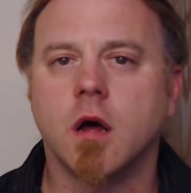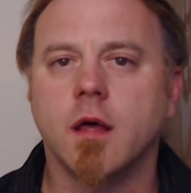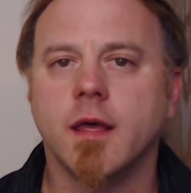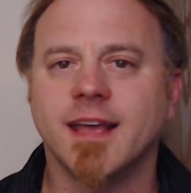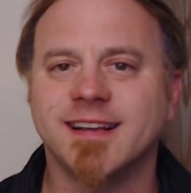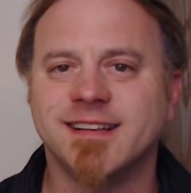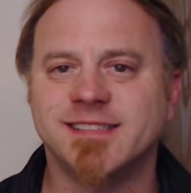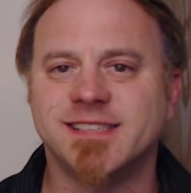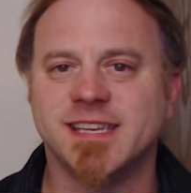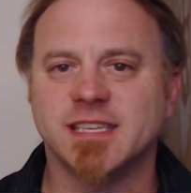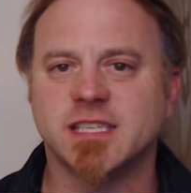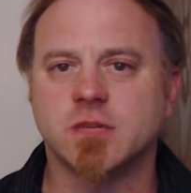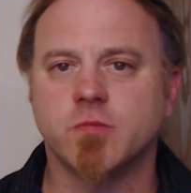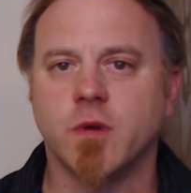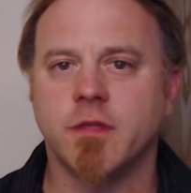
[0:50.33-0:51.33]

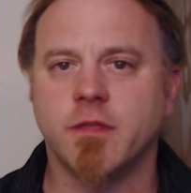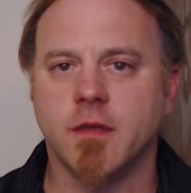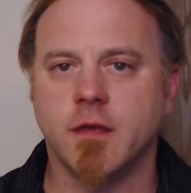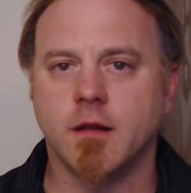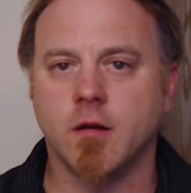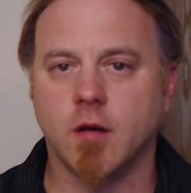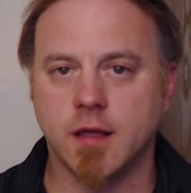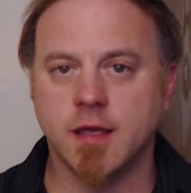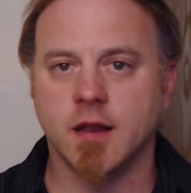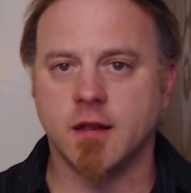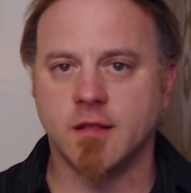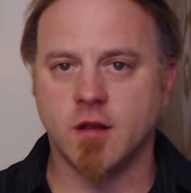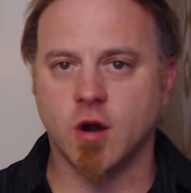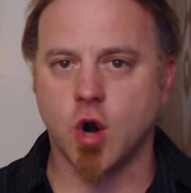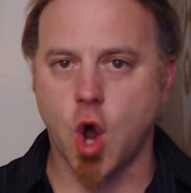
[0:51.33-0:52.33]
exist within in
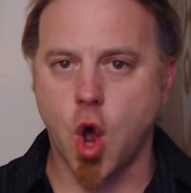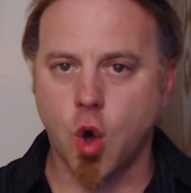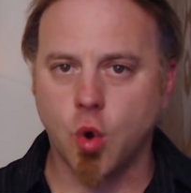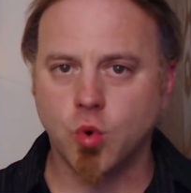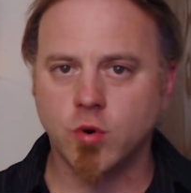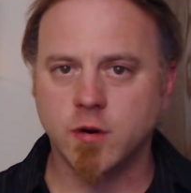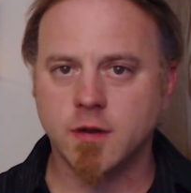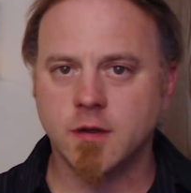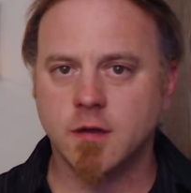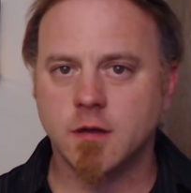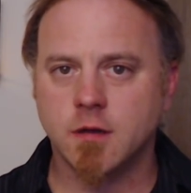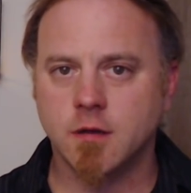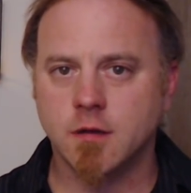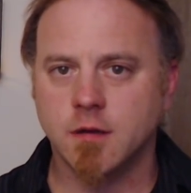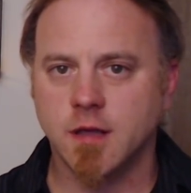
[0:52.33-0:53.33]
their own
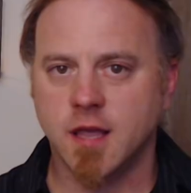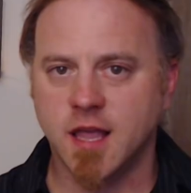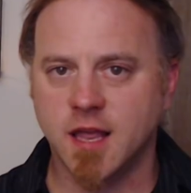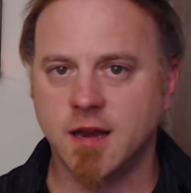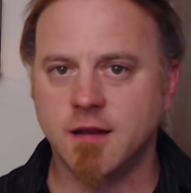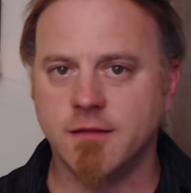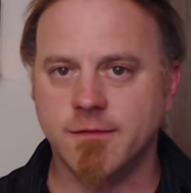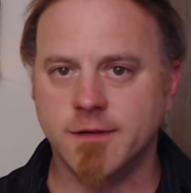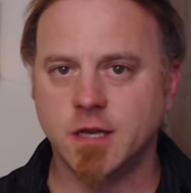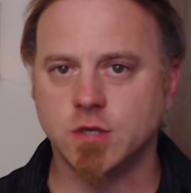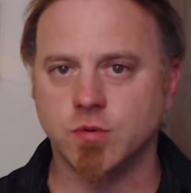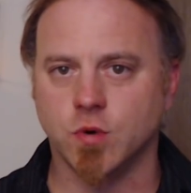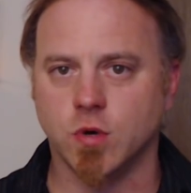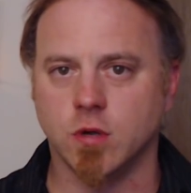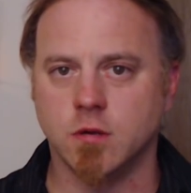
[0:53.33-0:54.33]

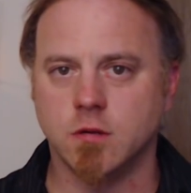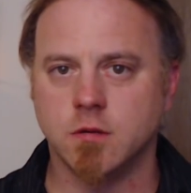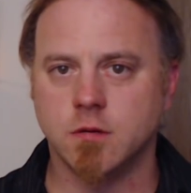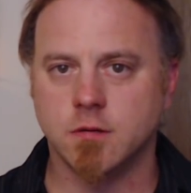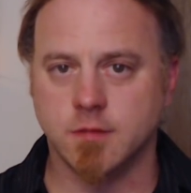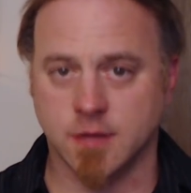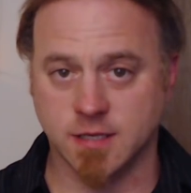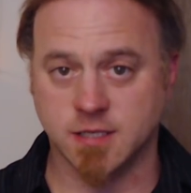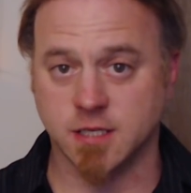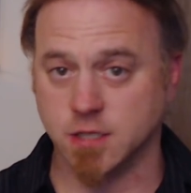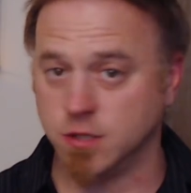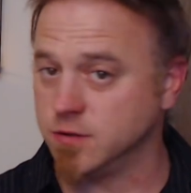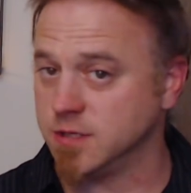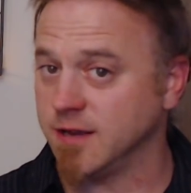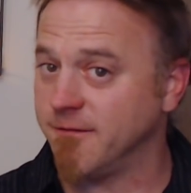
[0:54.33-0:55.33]
individual this is
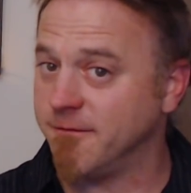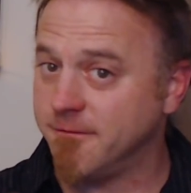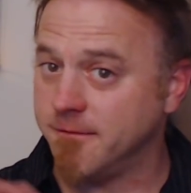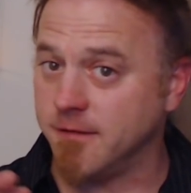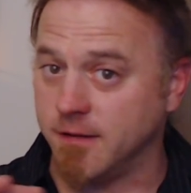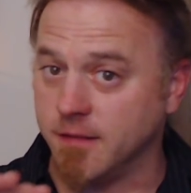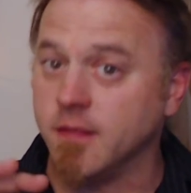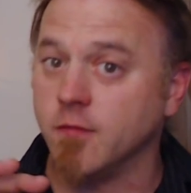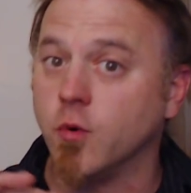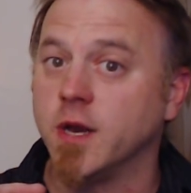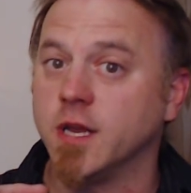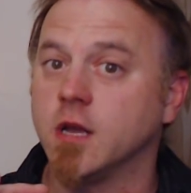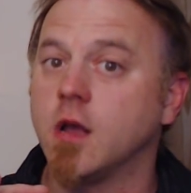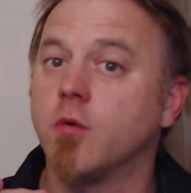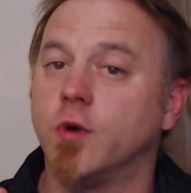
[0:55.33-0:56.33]
using when
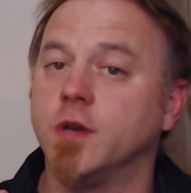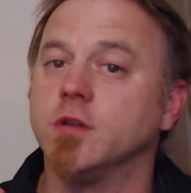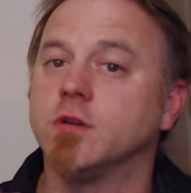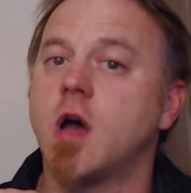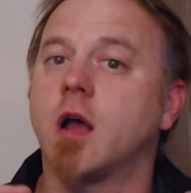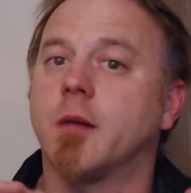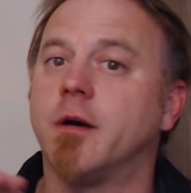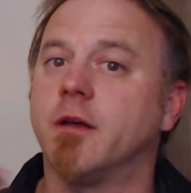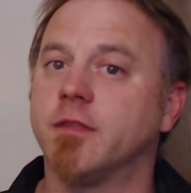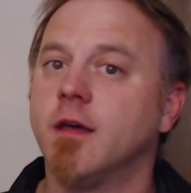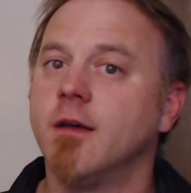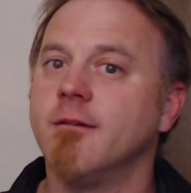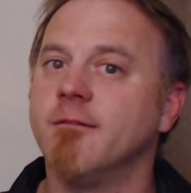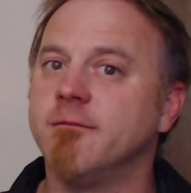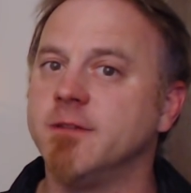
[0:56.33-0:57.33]
you when you talk about
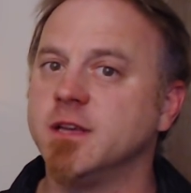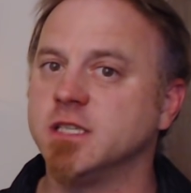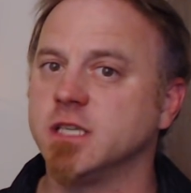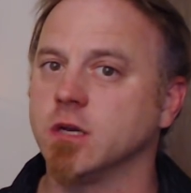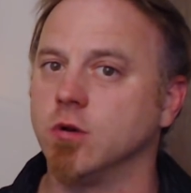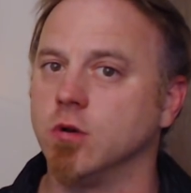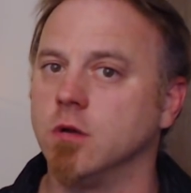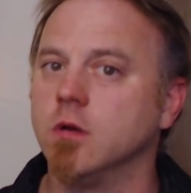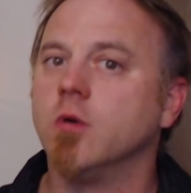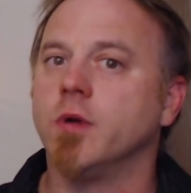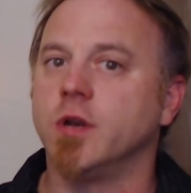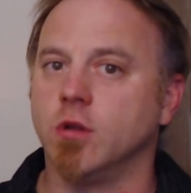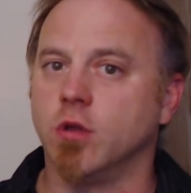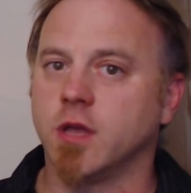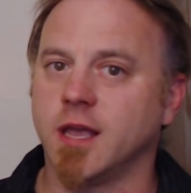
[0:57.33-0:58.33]
physical when
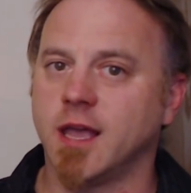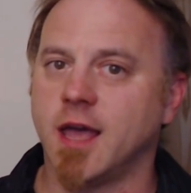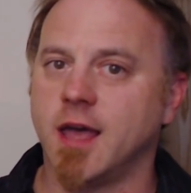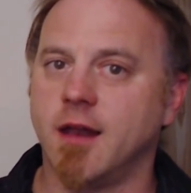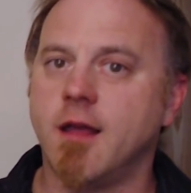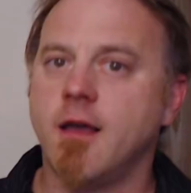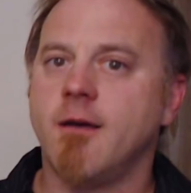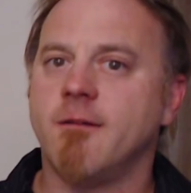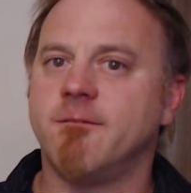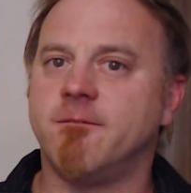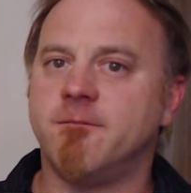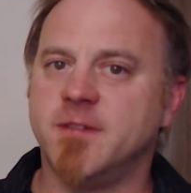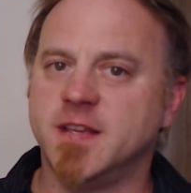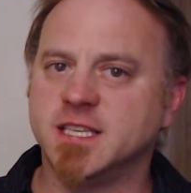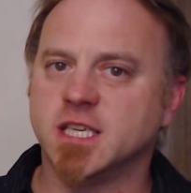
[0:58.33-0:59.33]
you're looking at
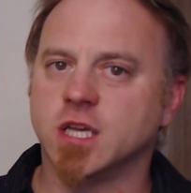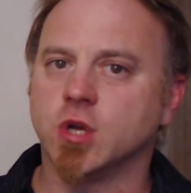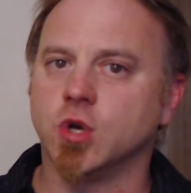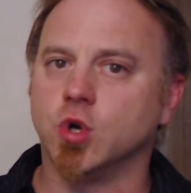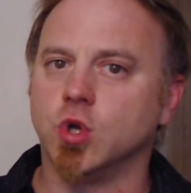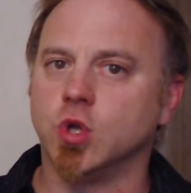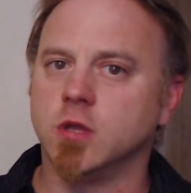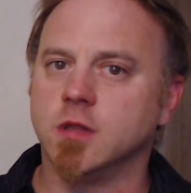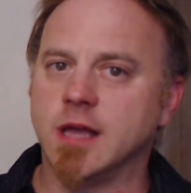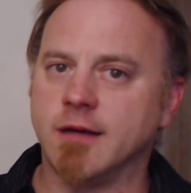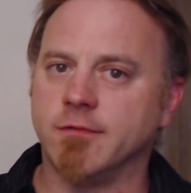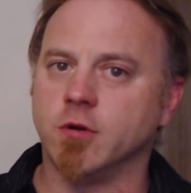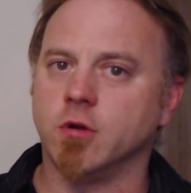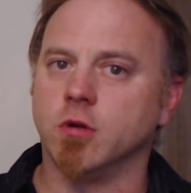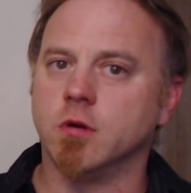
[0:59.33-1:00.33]
physical
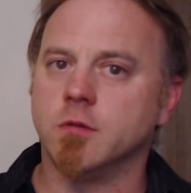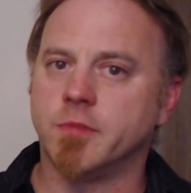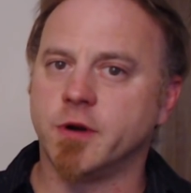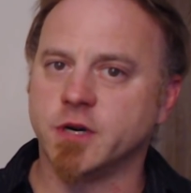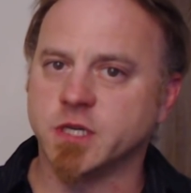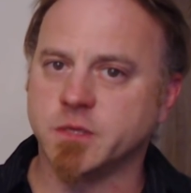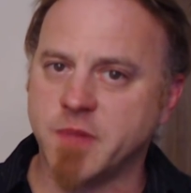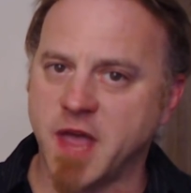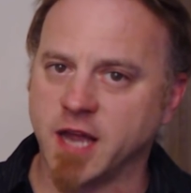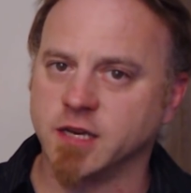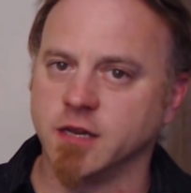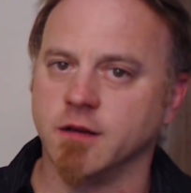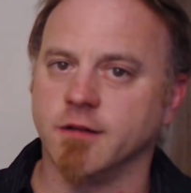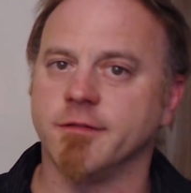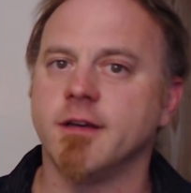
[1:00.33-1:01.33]
level
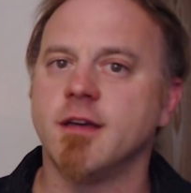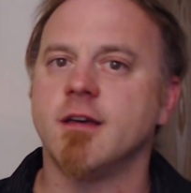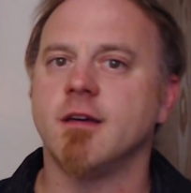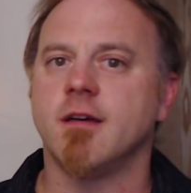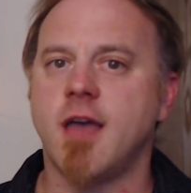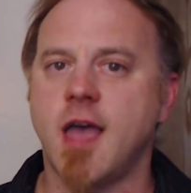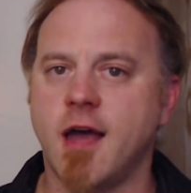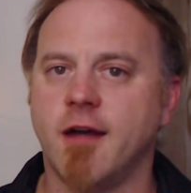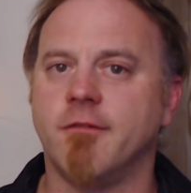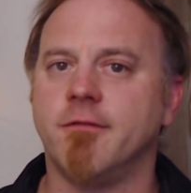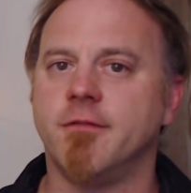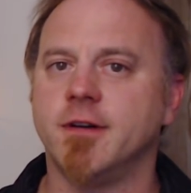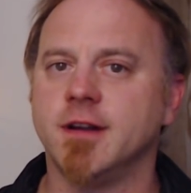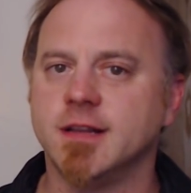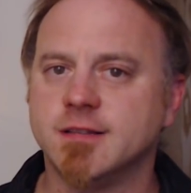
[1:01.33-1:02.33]
perspective
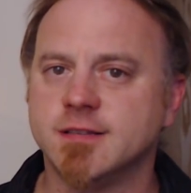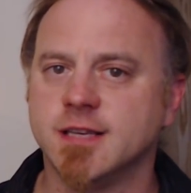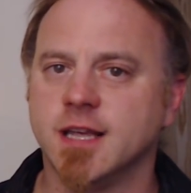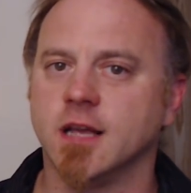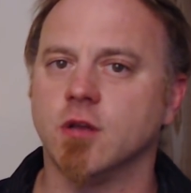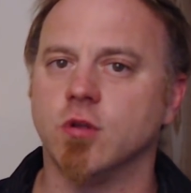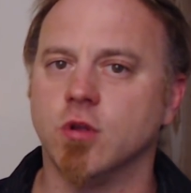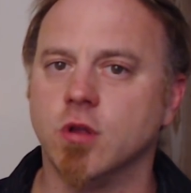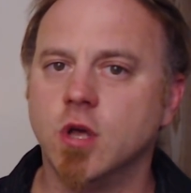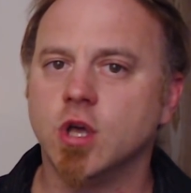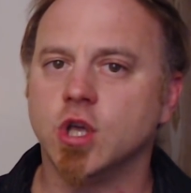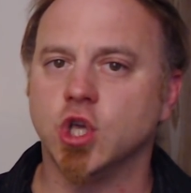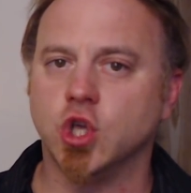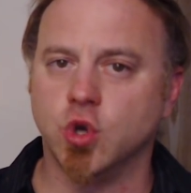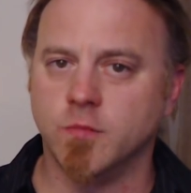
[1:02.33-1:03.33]
every single
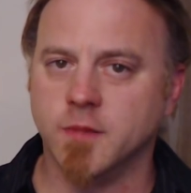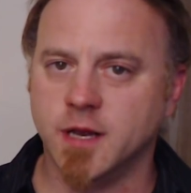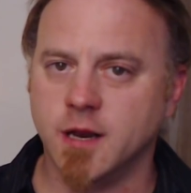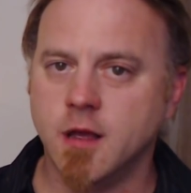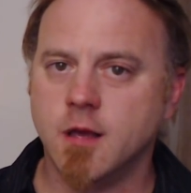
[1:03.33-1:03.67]
human